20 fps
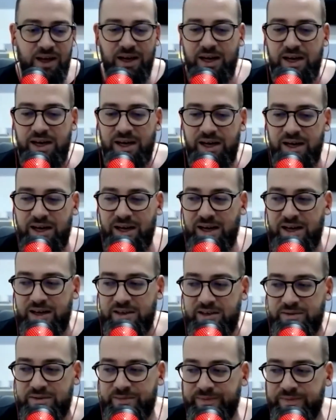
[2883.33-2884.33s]

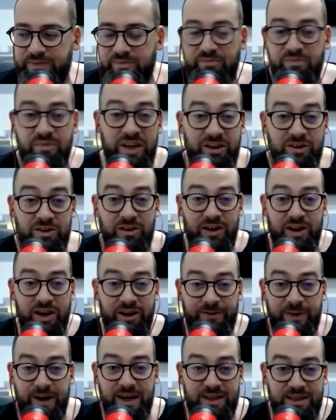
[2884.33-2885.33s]
uh, mirror
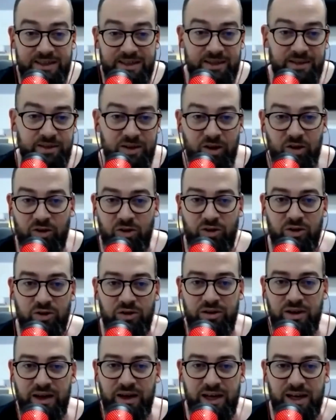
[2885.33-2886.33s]
effect
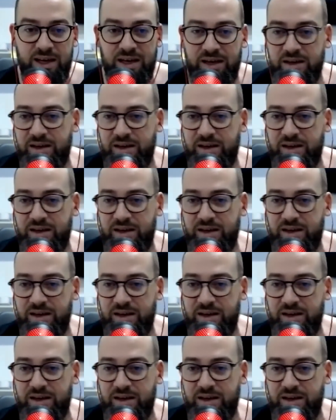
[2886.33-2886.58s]
or like